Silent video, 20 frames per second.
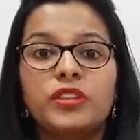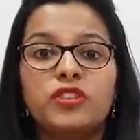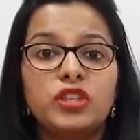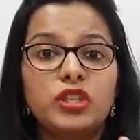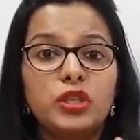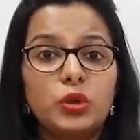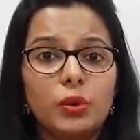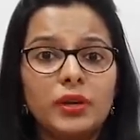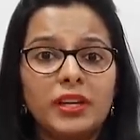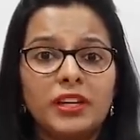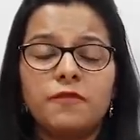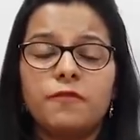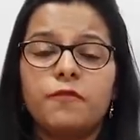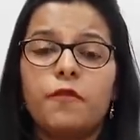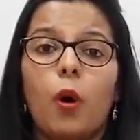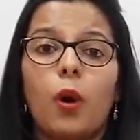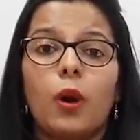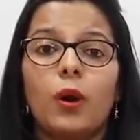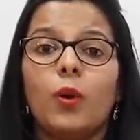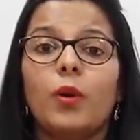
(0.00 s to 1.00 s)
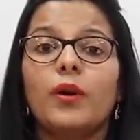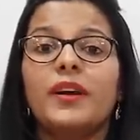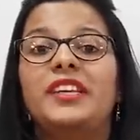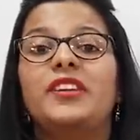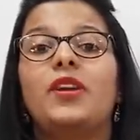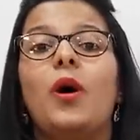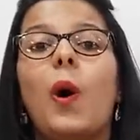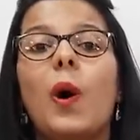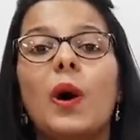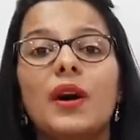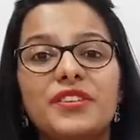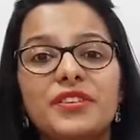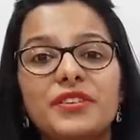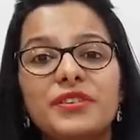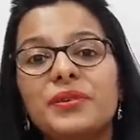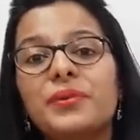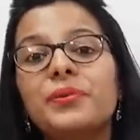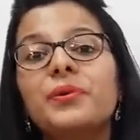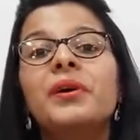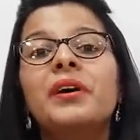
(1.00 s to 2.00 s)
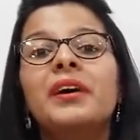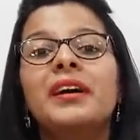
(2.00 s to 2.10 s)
which you can follow in order to